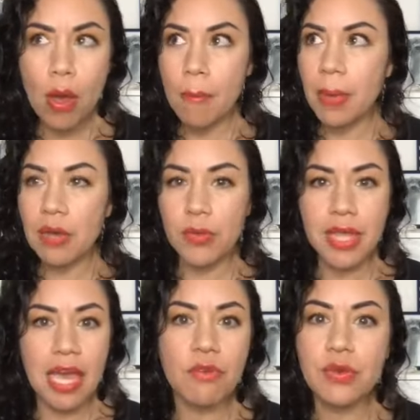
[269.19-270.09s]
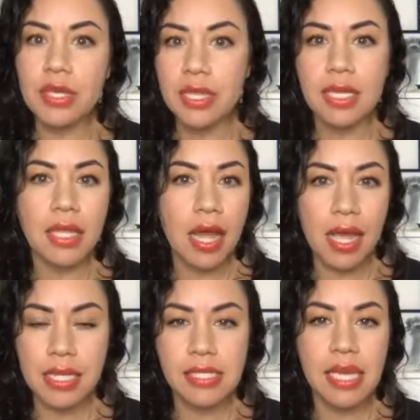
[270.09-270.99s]
by with everything that
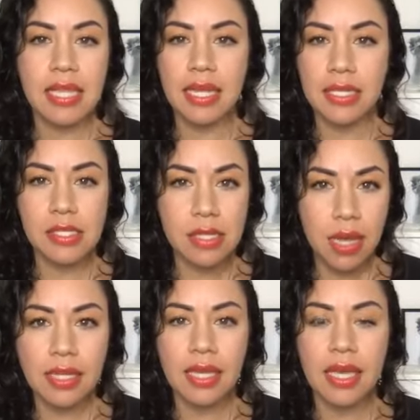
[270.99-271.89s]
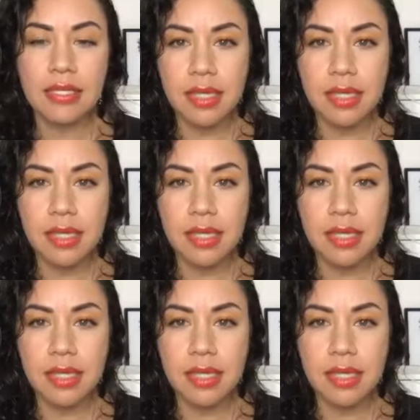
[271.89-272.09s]
I say. That is not the case.